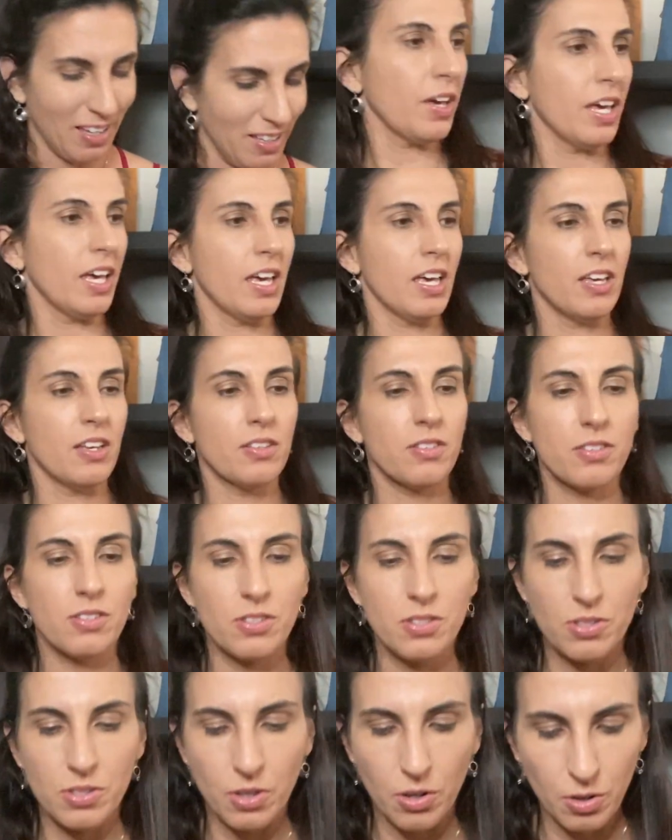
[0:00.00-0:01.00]
Okay,
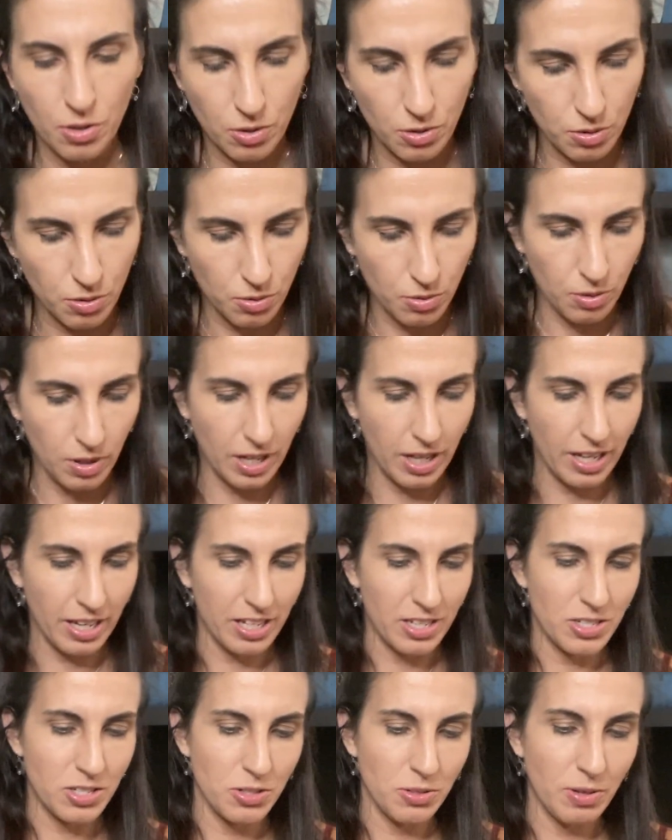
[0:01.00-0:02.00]
so
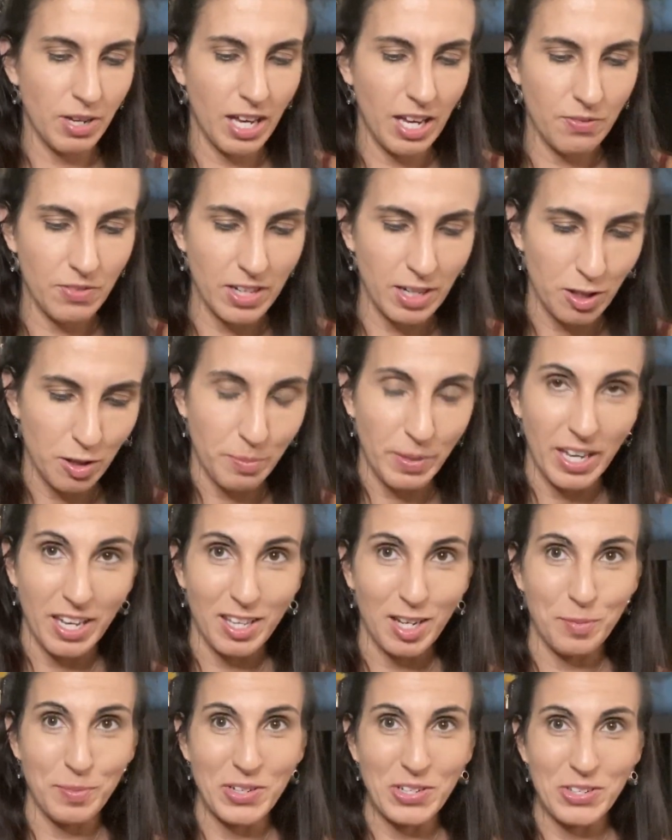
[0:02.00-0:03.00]
I do have another bag that
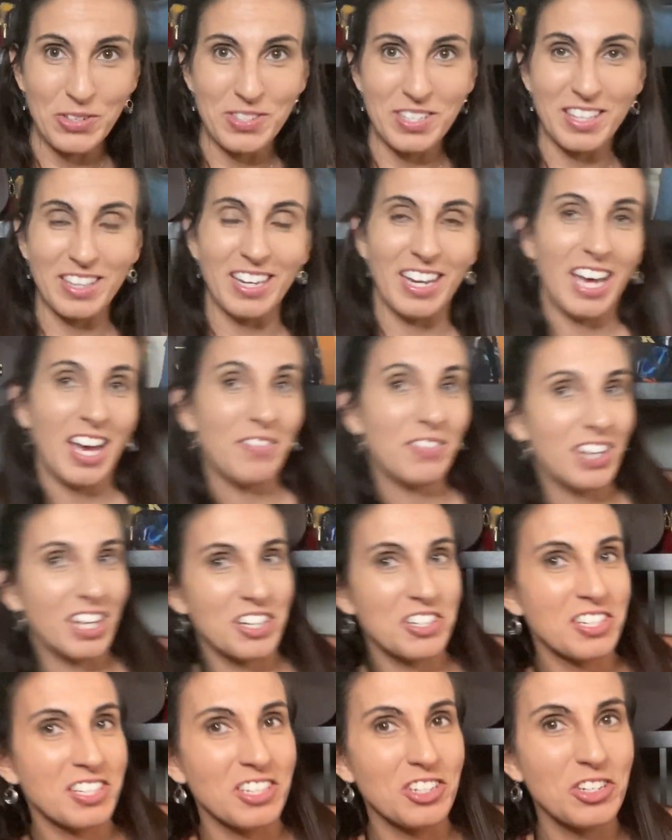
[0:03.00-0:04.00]
I've been using that I haven't
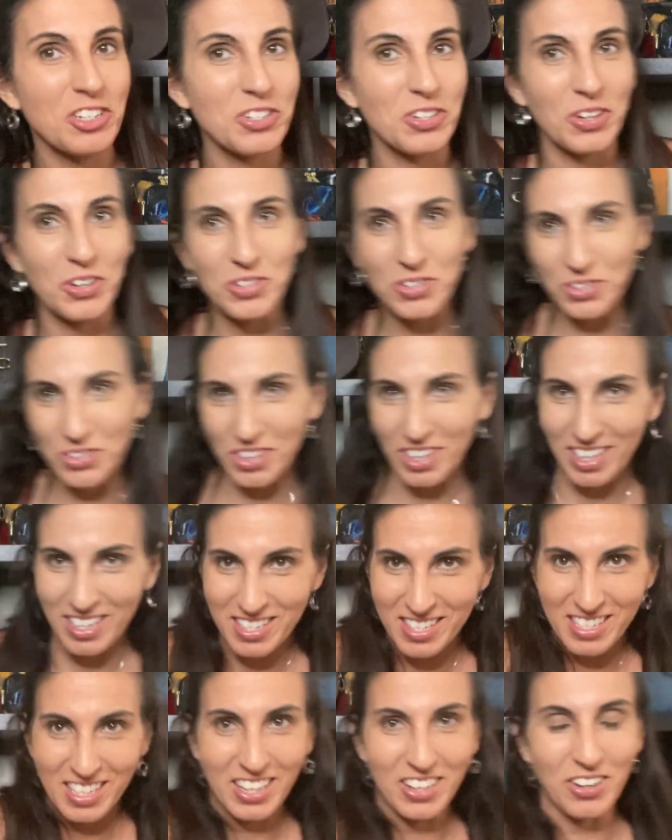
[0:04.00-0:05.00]
actually shown you
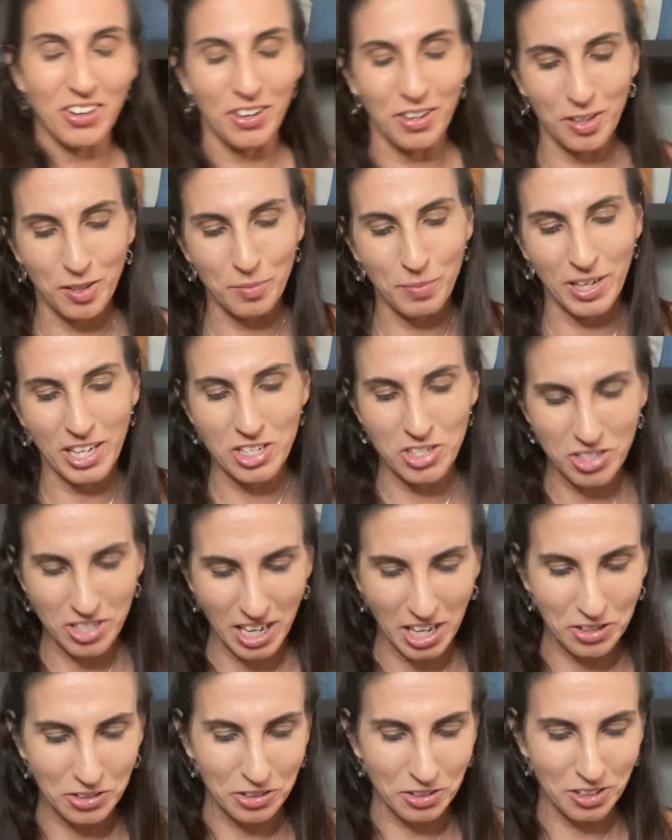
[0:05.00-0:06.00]
guys yet on my
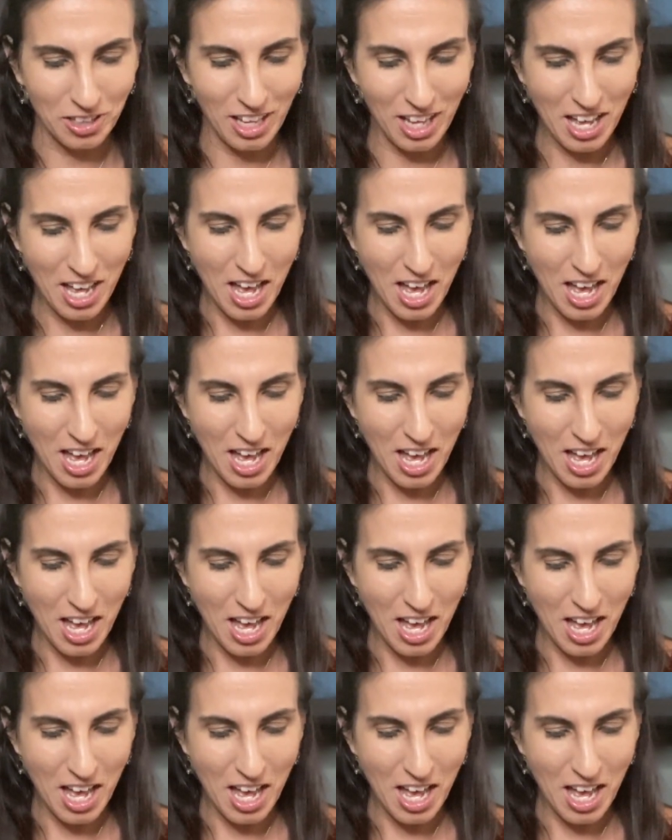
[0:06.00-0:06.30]
channel.